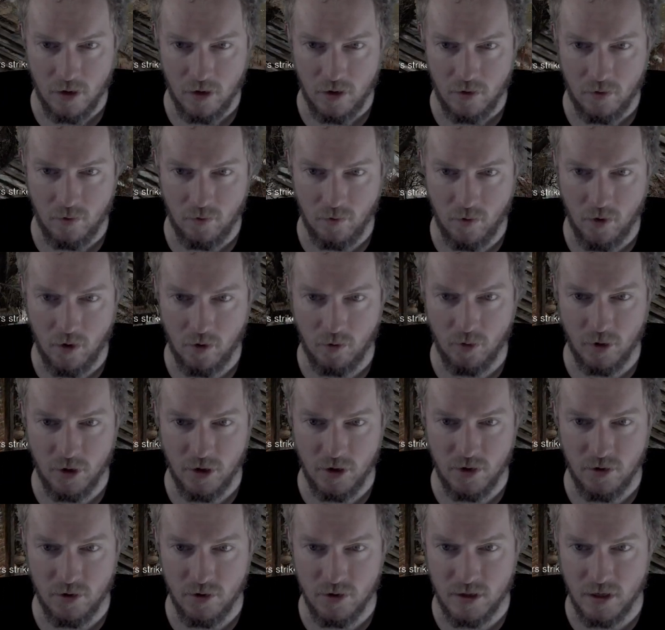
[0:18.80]
what we're
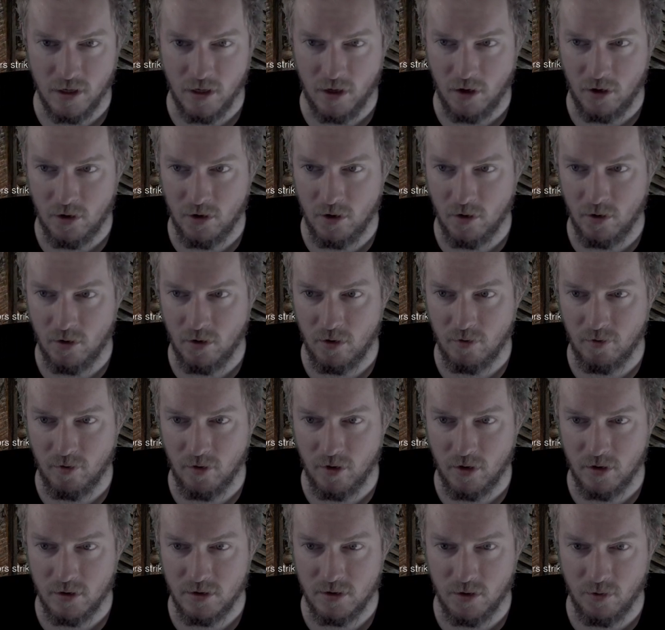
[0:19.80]
using. I'll go
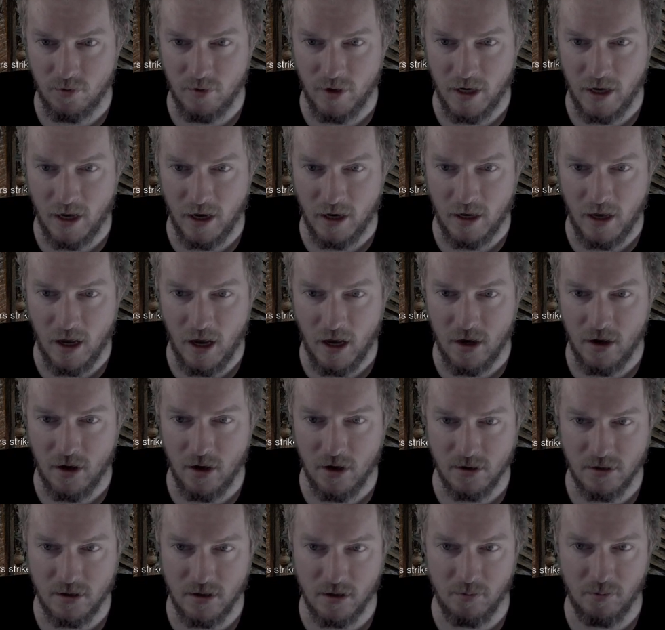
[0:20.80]
over, so we got
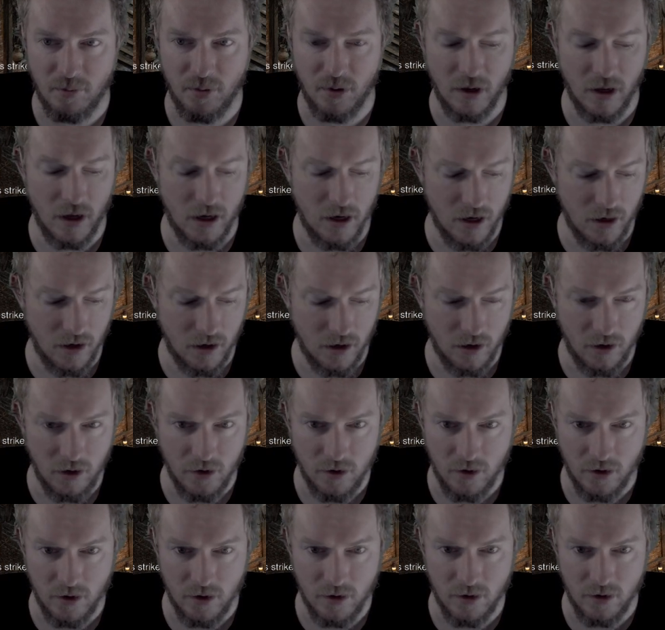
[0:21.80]
Chaos and Plague,
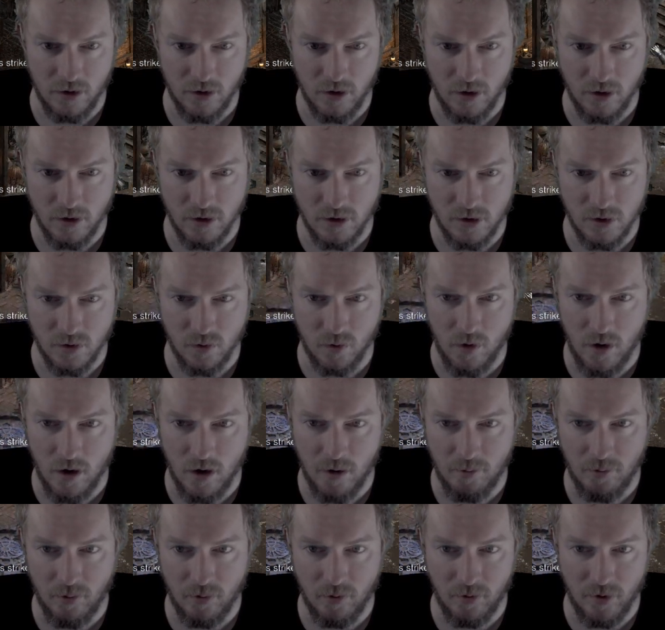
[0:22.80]
and then on
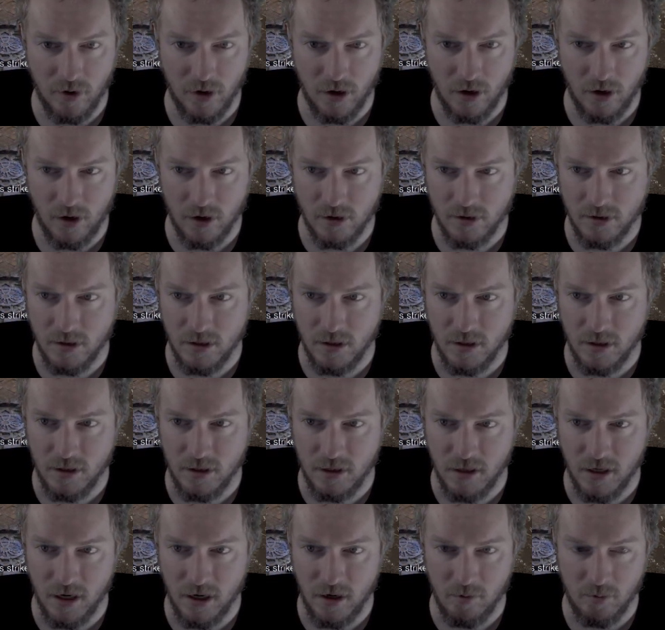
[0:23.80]
swap we got our
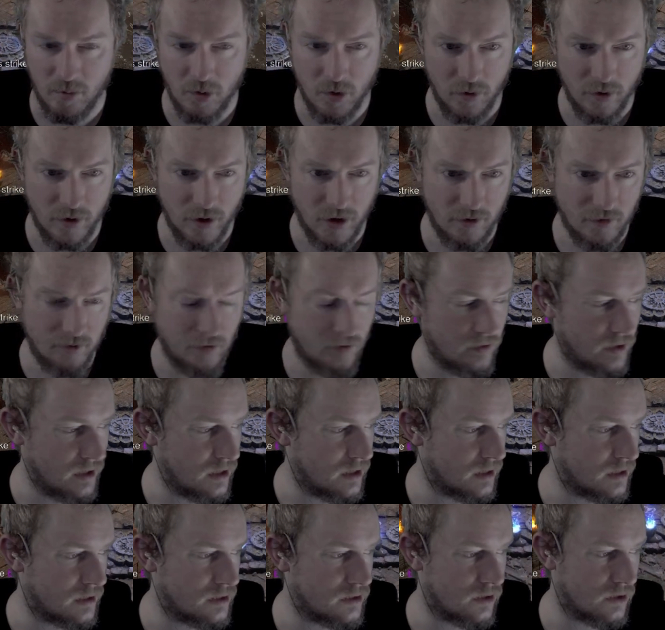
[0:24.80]
CTA, but we have
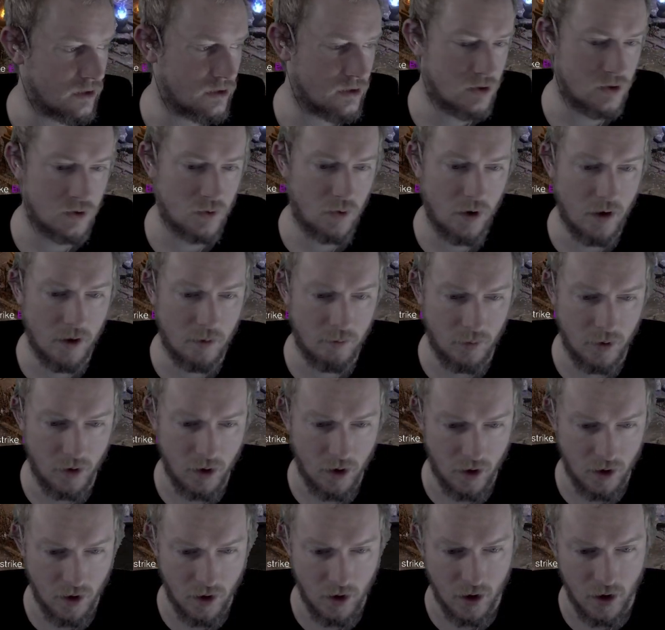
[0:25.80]
Phoenix on swap.
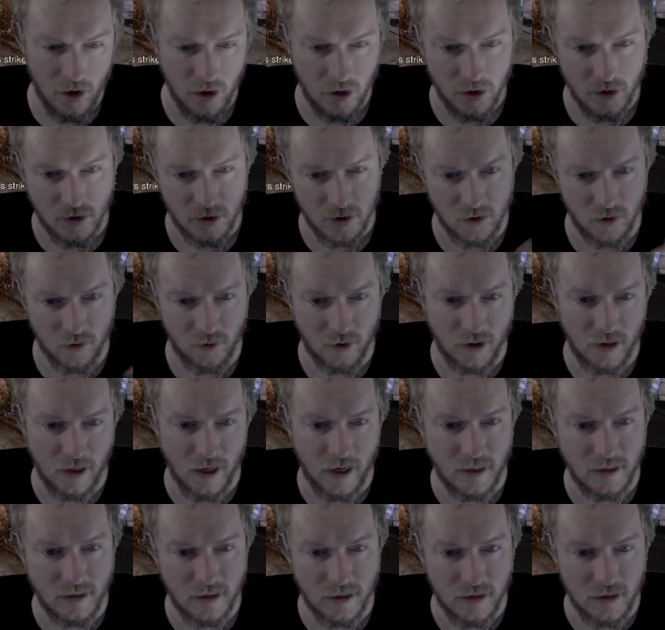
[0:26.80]
So we
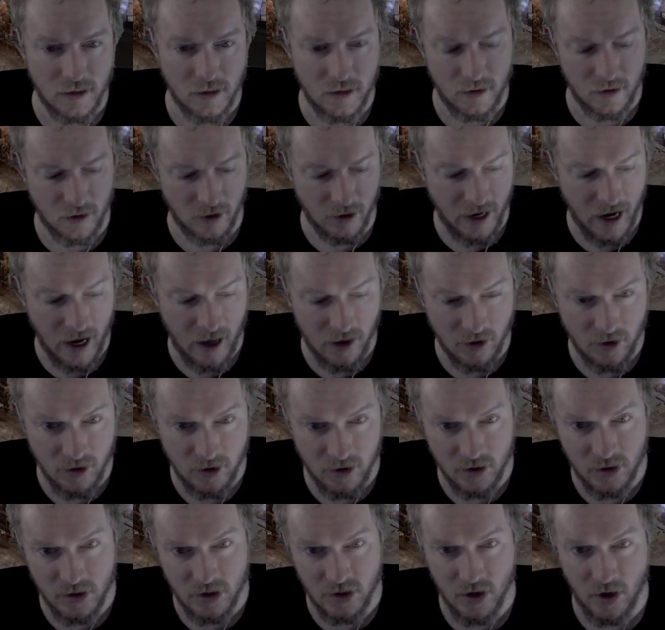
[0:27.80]
like to gather
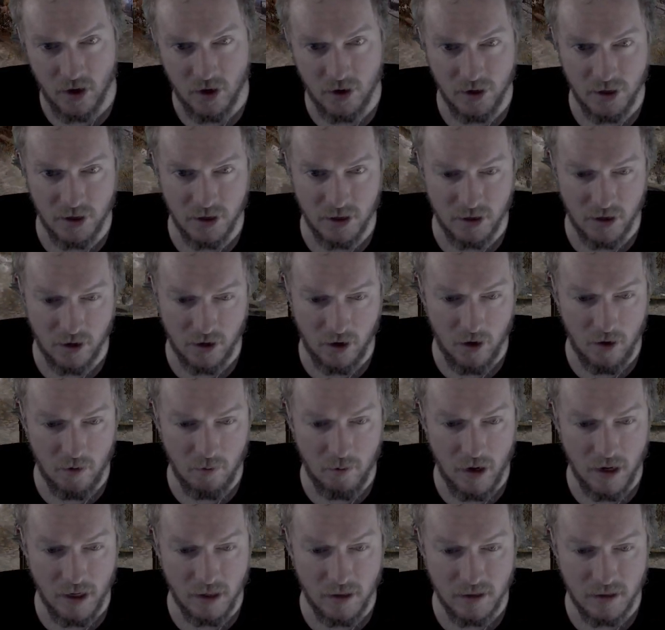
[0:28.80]
the charges on our
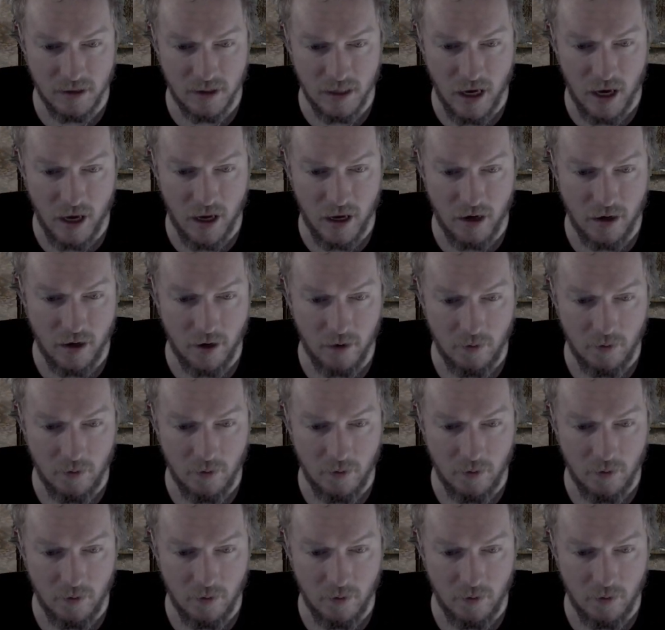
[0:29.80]
main side,